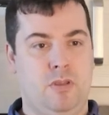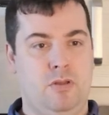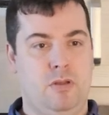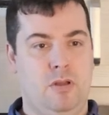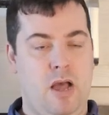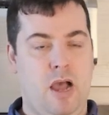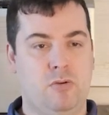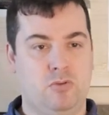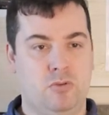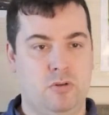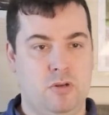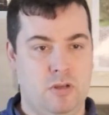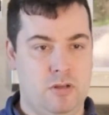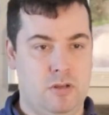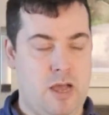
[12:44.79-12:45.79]
how
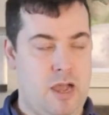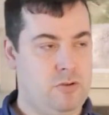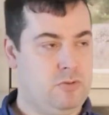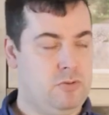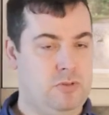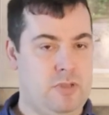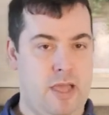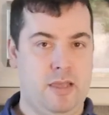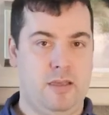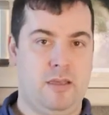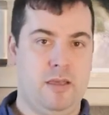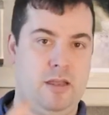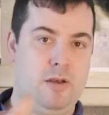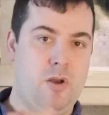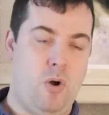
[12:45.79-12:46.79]
to take
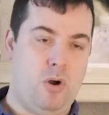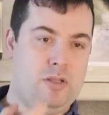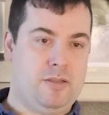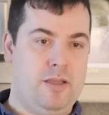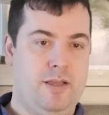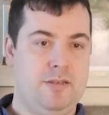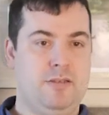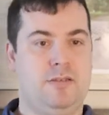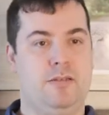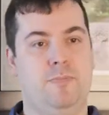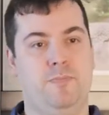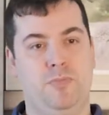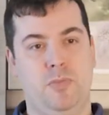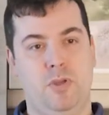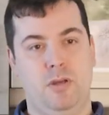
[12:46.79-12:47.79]
a knock test
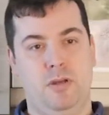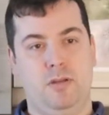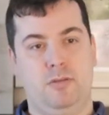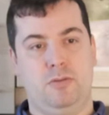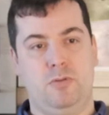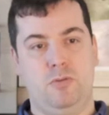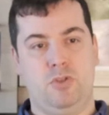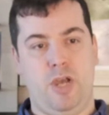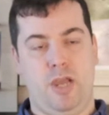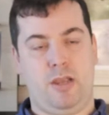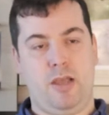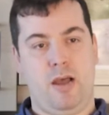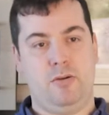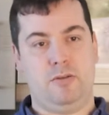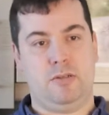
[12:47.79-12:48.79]
to check
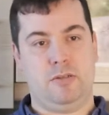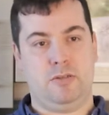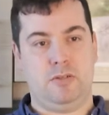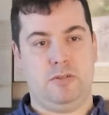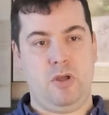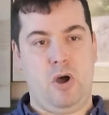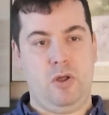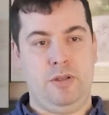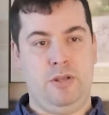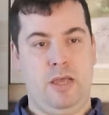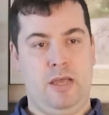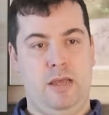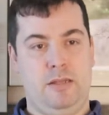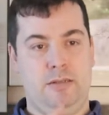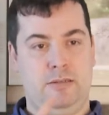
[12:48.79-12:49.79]
out is it done,
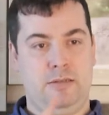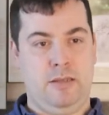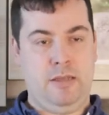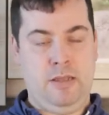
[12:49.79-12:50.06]
and